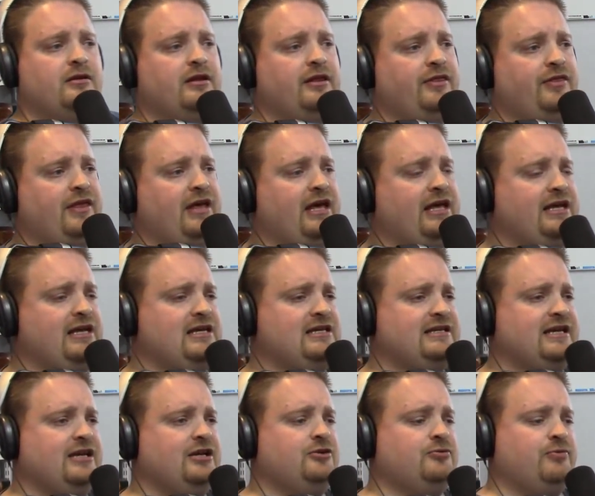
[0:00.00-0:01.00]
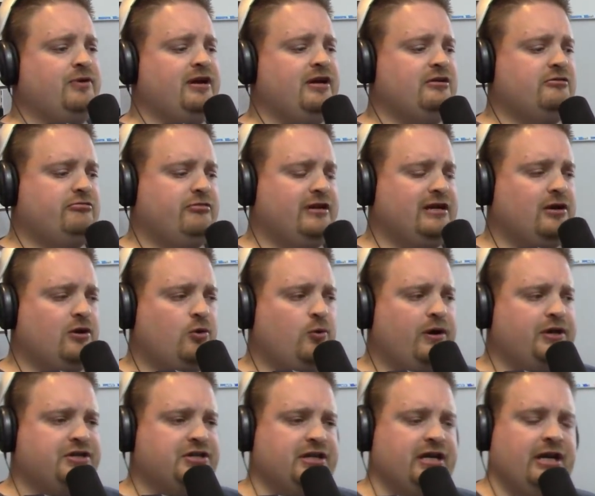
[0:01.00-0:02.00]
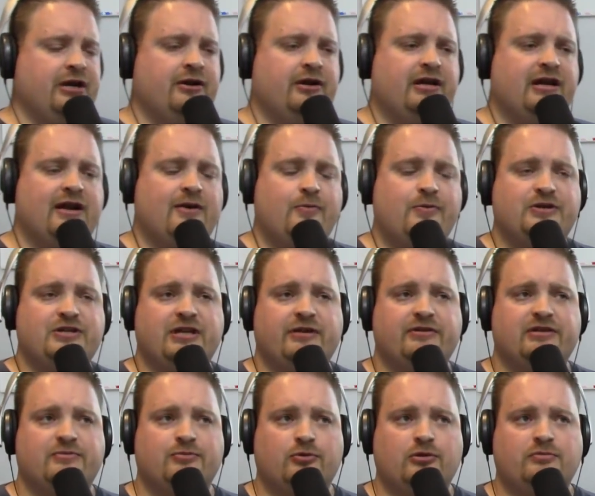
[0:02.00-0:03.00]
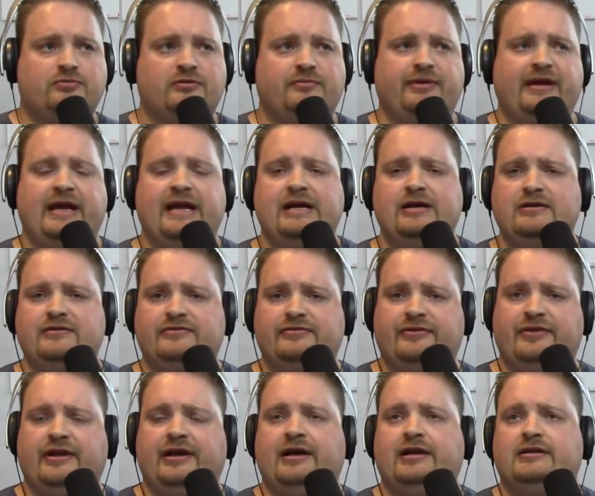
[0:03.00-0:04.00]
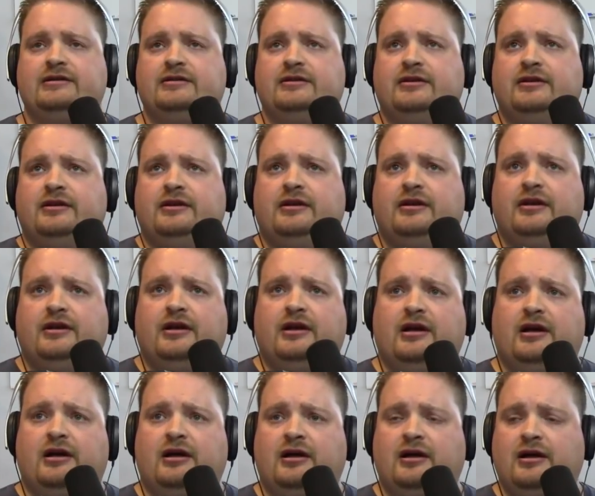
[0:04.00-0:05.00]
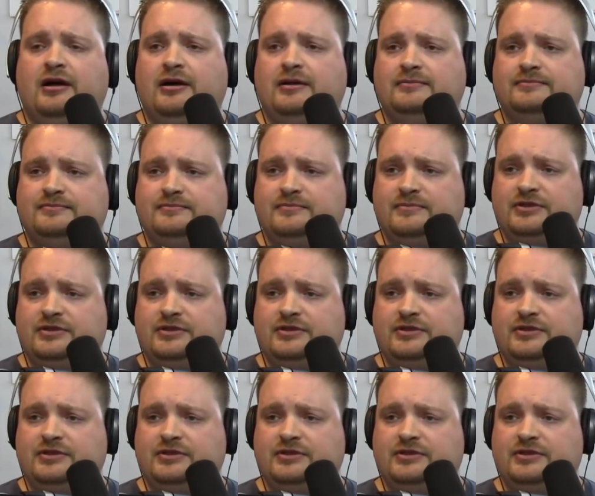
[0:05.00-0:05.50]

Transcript: That is a great question, Eric, and I wish I was more prepared for that. Okay,